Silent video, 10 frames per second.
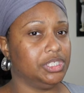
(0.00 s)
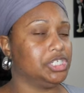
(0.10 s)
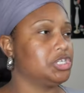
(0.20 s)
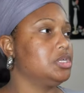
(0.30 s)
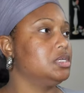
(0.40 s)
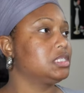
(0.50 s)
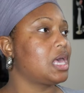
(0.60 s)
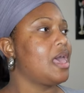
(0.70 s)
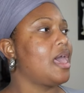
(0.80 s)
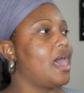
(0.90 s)
dishes
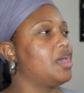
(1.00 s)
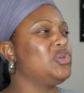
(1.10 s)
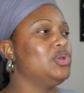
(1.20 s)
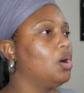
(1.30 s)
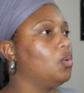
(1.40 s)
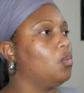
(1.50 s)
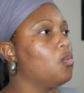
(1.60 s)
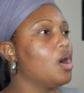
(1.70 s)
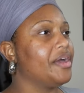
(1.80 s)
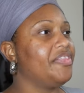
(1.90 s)
and you don't
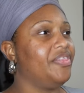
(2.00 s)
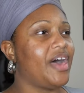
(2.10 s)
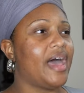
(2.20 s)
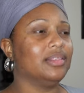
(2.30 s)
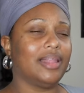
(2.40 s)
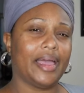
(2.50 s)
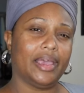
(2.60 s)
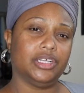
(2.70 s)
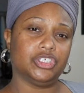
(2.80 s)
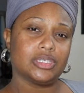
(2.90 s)
want that
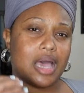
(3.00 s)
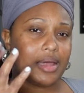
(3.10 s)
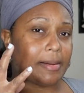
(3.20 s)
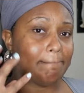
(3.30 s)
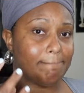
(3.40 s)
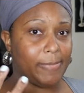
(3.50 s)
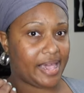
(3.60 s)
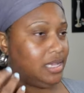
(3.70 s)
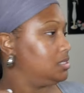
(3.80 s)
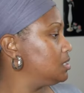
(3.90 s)
like just kind of
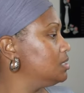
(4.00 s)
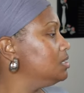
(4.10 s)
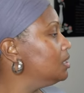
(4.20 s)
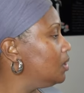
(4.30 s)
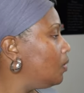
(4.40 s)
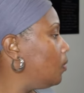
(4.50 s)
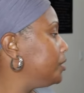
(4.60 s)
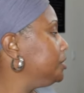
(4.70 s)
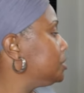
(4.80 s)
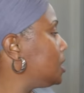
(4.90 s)
bite
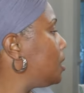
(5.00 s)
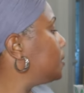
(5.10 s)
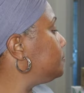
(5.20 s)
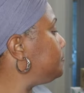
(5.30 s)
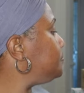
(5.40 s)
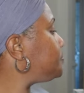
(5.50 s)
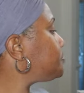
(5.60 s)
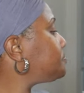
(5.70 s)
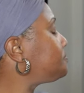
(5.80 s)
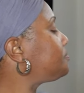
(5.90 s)
on your tongue.
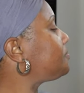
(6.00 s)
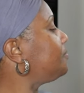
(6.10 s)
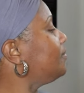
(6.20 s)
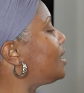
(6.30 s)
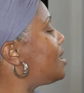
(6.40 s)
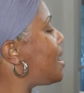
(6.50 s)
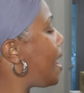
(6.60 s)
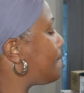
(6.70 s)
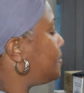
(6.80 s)
I